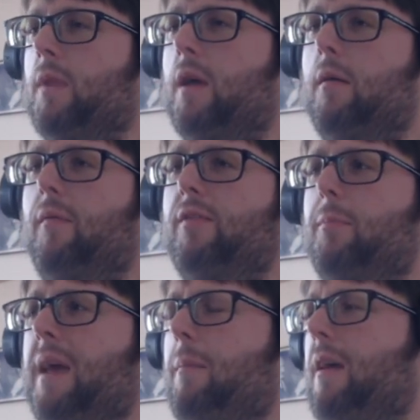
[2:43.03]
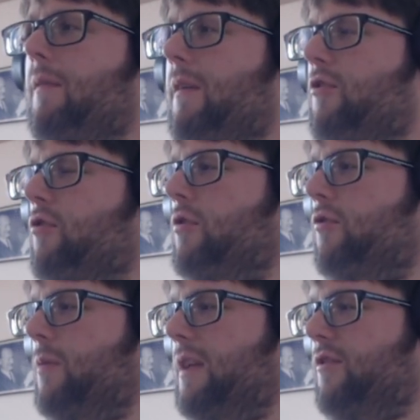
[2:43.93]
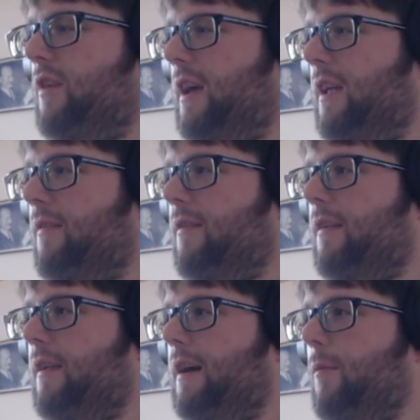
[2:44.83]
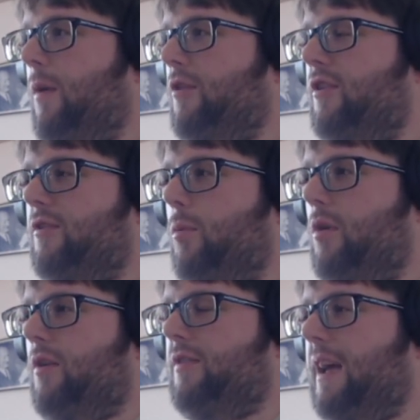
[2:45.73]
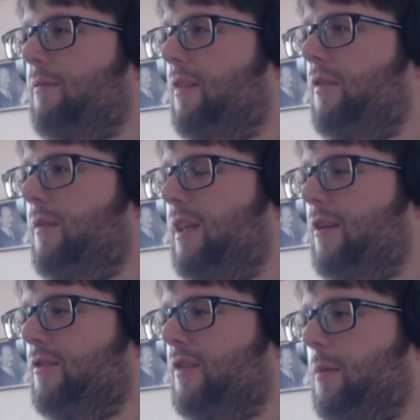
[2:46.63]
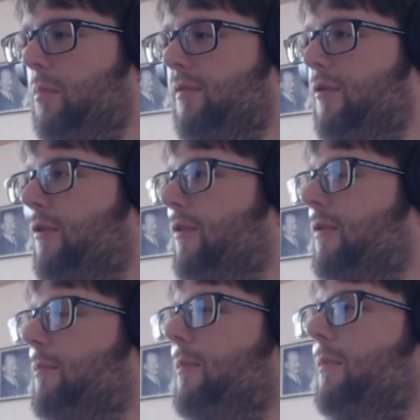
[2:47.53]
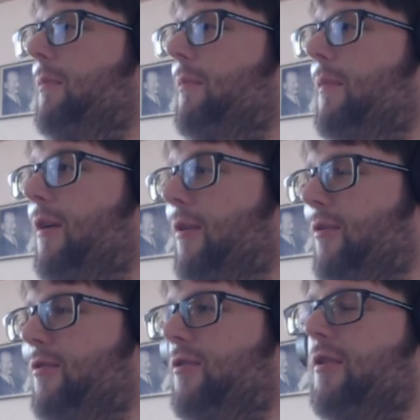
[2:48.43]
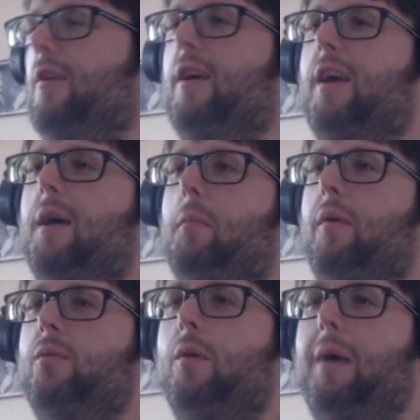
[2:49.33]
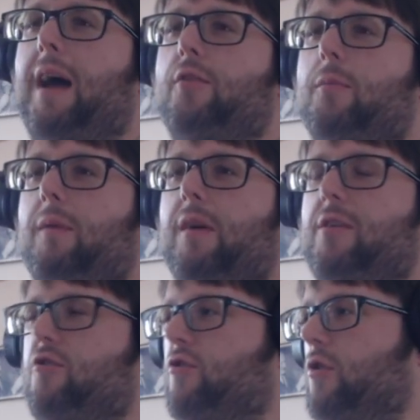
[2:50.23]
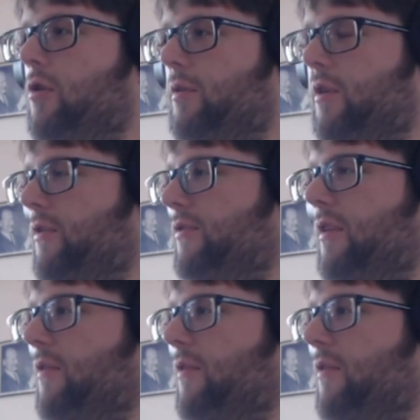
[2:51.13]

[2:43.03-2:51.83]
this may be a very short Sweet State, which is words I have definitely not said before, honest. But this one might actually be very short, because there